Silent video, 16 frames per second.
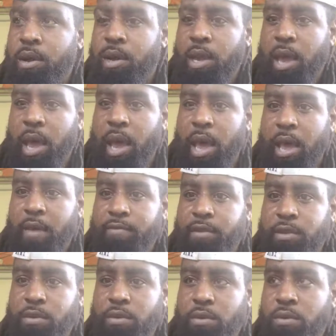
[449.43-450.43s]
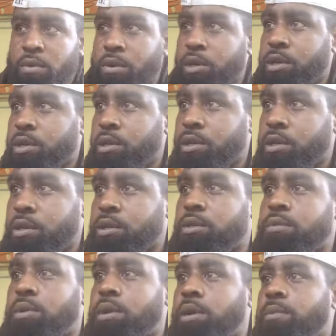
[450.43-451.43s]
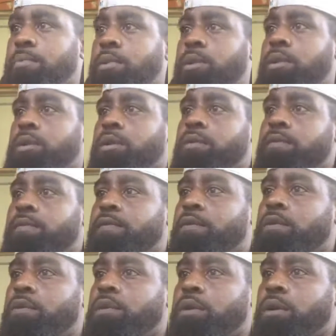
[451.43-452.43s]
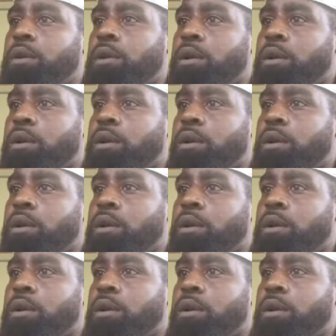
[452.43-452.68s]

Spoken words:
Cavs and Hornets is what I'm looking for.